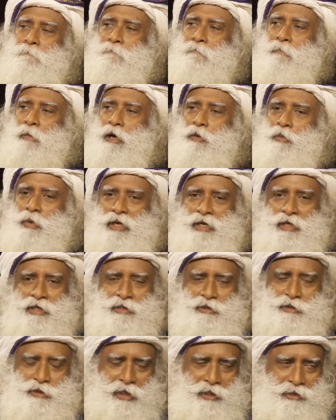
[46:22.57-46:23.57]
a very
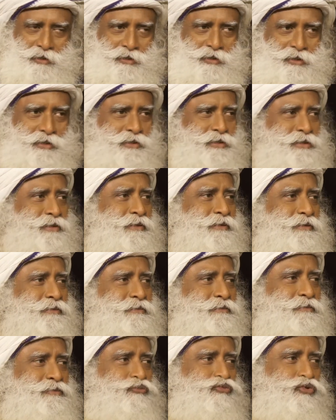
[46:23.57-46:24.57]
intense
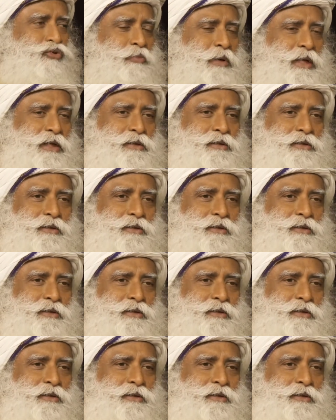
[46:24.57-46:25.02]
movement.